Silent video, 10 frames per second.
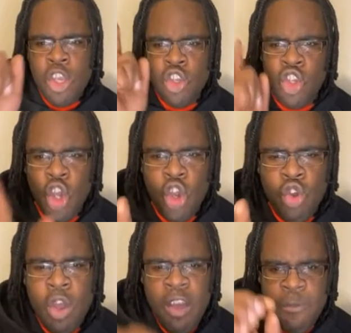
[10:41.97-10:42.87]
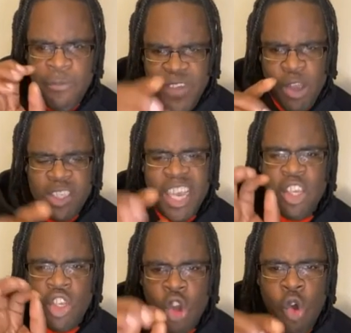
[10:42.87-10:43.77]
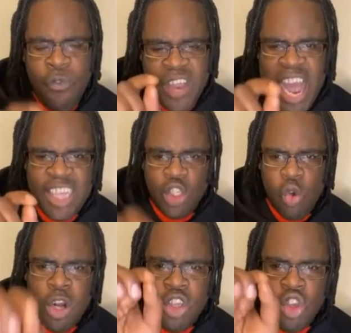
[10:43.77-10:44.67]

You feel say you for control